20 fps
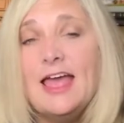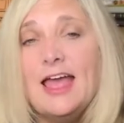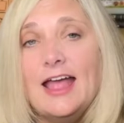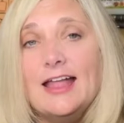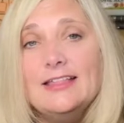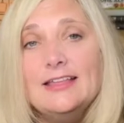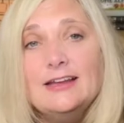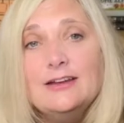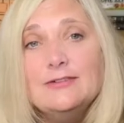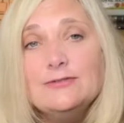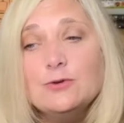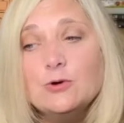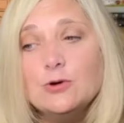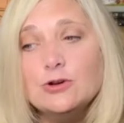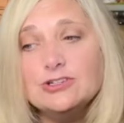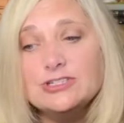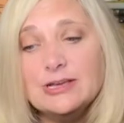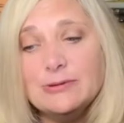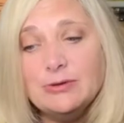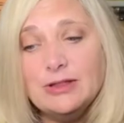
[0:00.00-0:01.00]
And then of
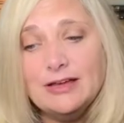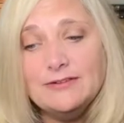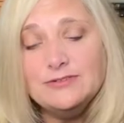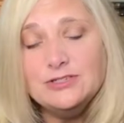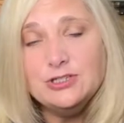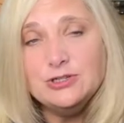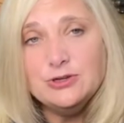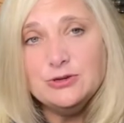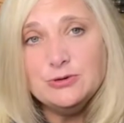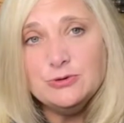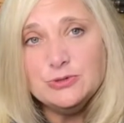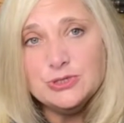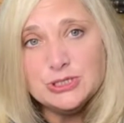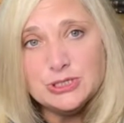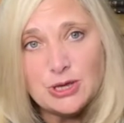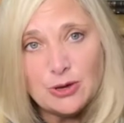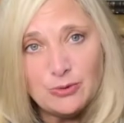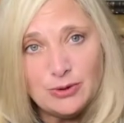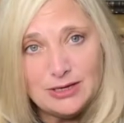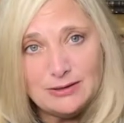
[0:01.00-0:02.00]
course I will have two
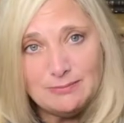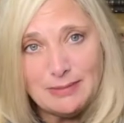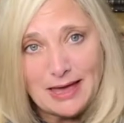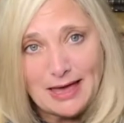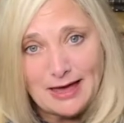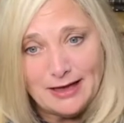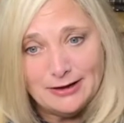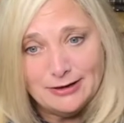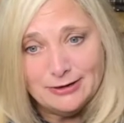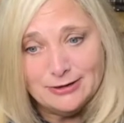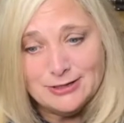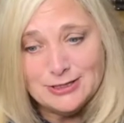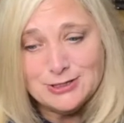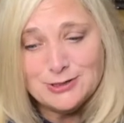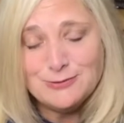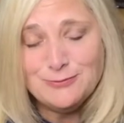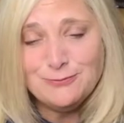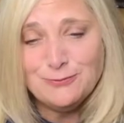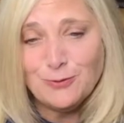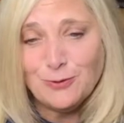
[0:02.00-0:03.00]
sewing
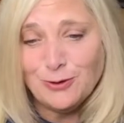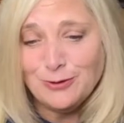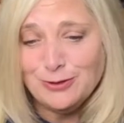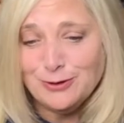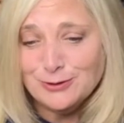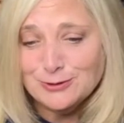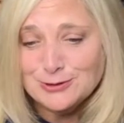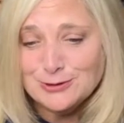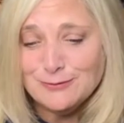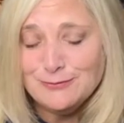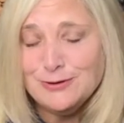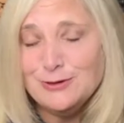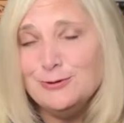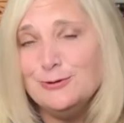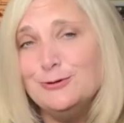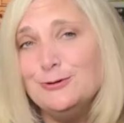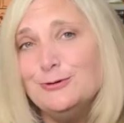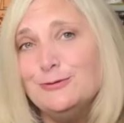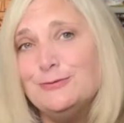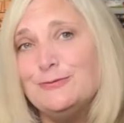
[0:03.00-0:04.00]
patterns for those of you
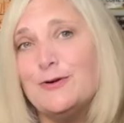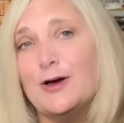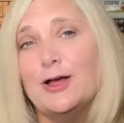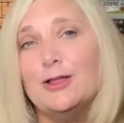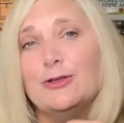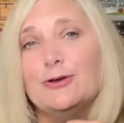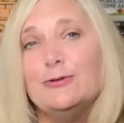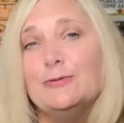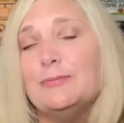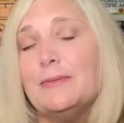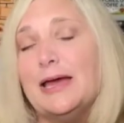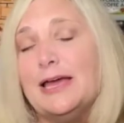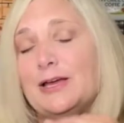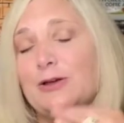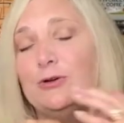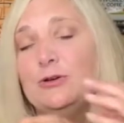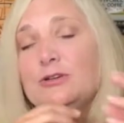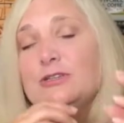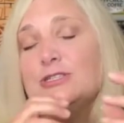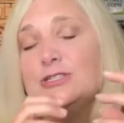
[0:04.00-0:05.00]
who follow my
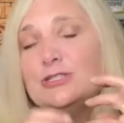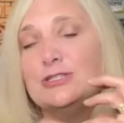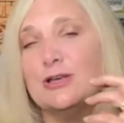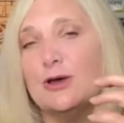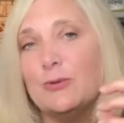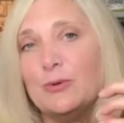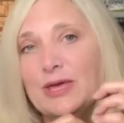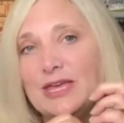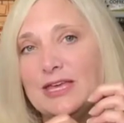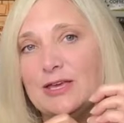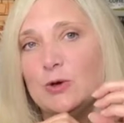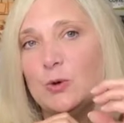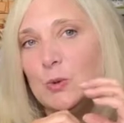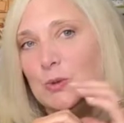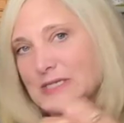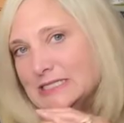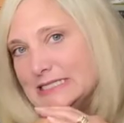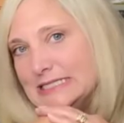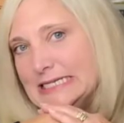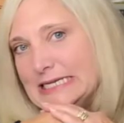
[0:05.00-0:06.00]
sewing
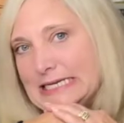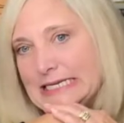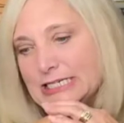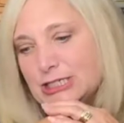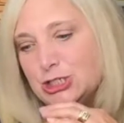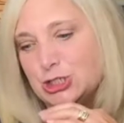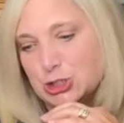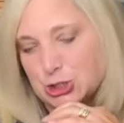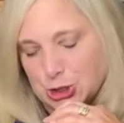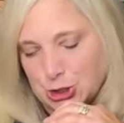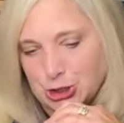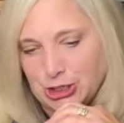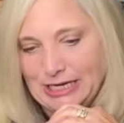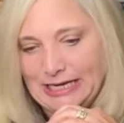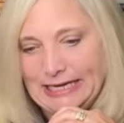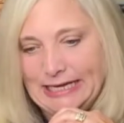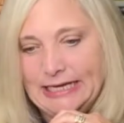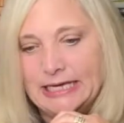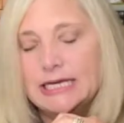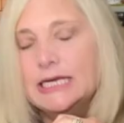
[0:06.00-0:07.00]
quilting
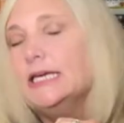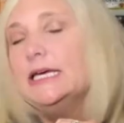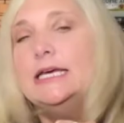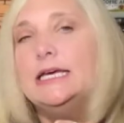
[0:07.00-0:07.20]
journey.